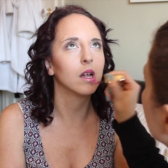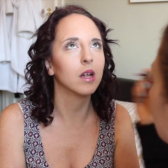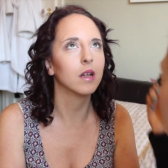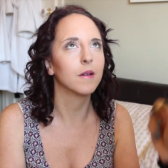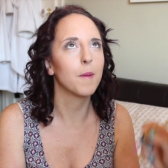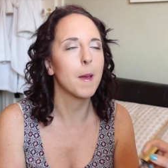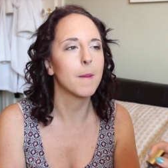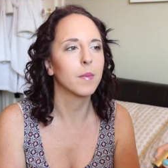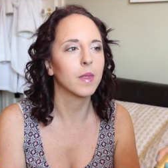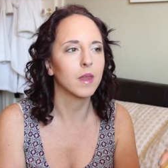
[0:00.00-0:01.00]
That colour's really
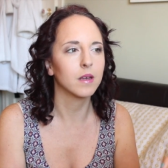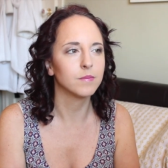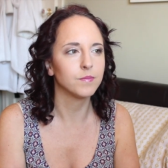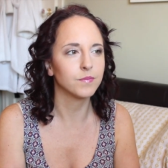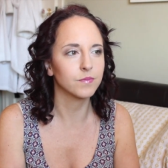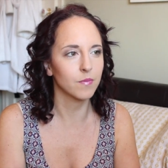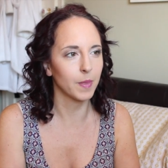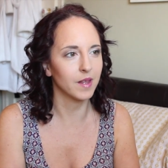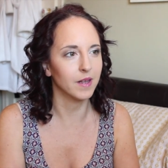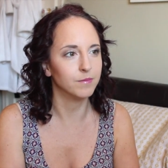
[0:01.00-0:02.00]
nice on you. Mm,
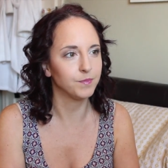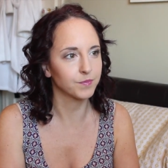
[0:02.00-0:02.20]
mm.